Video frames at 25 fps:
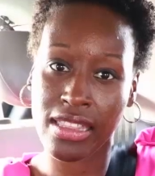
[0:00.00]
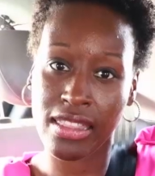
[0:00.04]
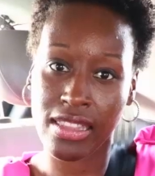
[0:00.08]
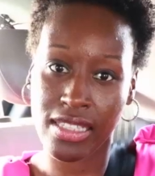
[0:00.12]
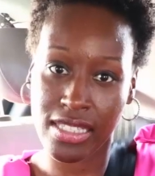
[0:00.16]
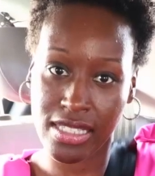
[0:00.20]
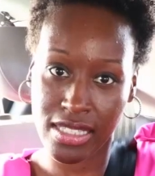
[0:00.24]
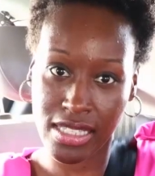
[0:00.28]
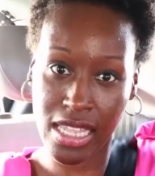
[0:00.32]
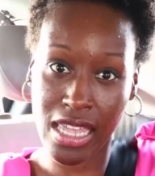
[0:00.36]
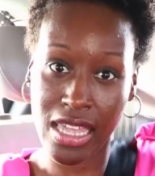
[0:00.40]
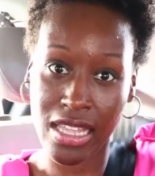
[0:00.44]
in the
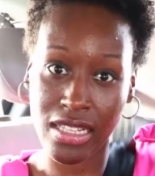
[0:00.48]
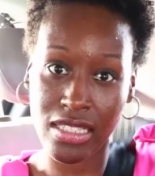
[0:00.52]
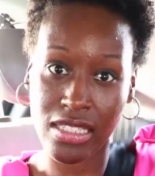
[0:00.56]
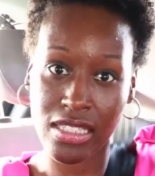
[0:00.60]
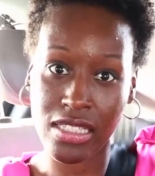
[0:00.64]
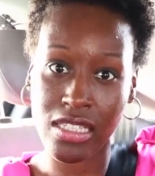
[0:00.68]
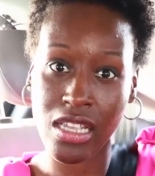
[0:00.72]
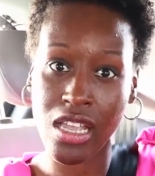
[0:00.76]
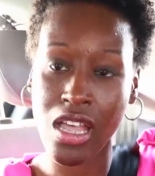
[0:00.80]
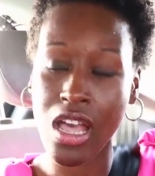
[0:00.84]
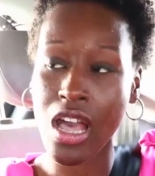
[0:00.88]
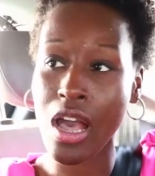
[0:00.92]

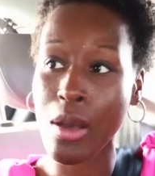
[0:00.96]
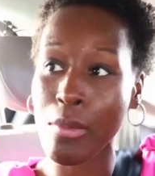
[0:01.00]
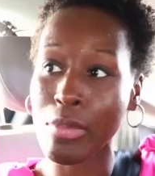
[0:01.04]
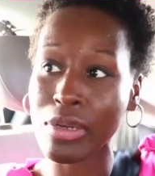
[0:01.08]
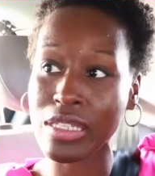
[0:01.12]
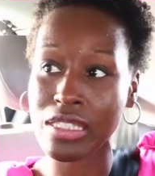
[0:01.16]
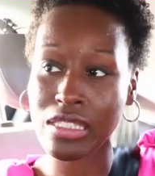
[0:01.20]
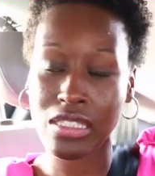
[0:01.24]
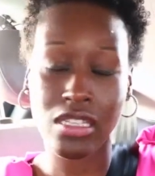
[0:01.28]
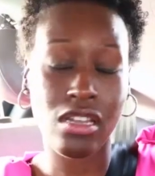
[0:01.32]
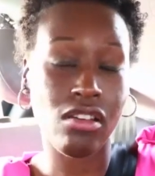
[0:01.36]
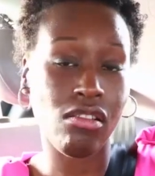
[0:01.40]
States.
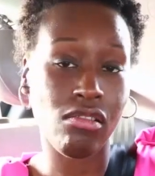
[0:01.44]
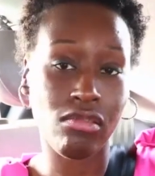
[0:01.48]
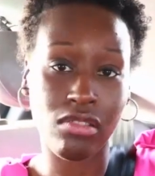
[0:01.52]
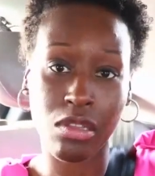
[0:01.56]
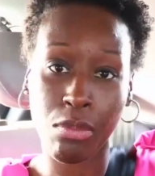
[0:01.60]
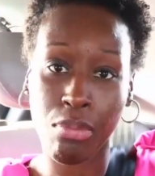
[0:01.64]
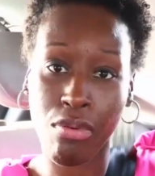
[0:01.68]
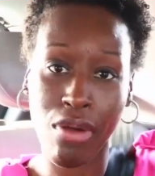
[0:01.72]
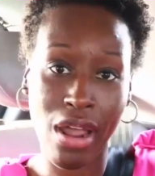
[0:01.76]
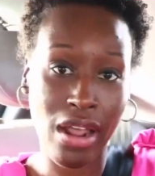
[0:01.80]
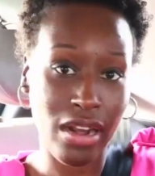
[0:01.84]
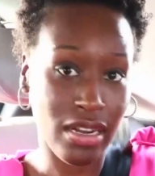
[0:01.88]
But still,
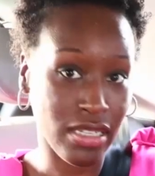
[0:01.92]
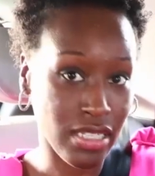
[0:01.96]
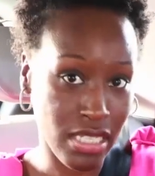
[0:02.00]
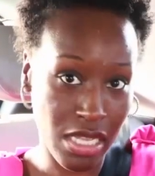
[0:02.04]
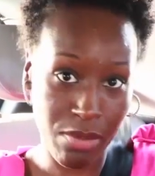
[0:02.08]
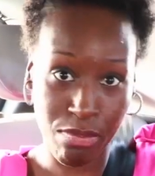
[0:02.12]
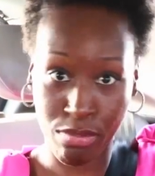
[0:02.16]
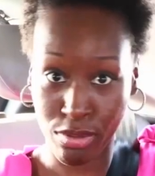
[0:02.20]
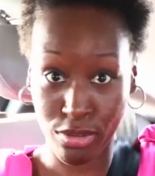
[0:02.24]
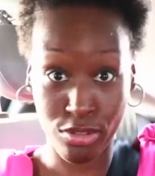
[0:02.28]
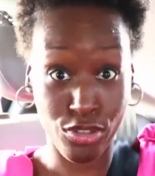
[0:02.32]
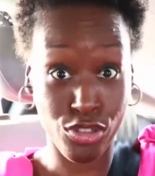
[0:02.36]
the products
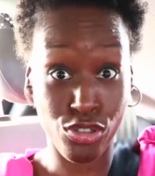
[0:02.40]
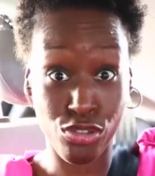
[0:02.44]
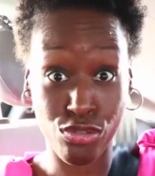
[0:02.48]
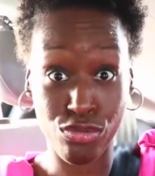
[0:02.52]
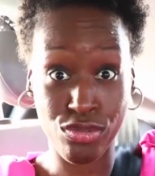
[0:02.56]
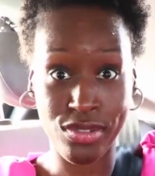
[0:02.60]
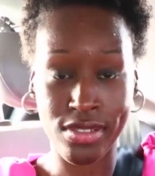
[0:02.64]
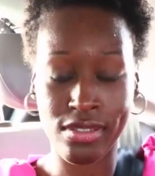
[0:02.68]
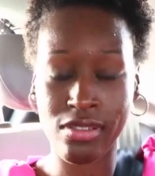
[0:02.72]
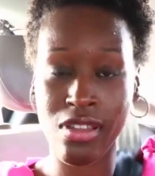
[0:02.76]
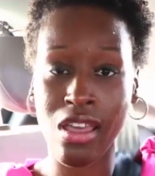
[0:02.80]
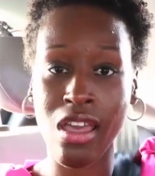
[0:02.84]
get
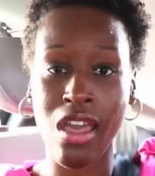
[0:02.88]
produced.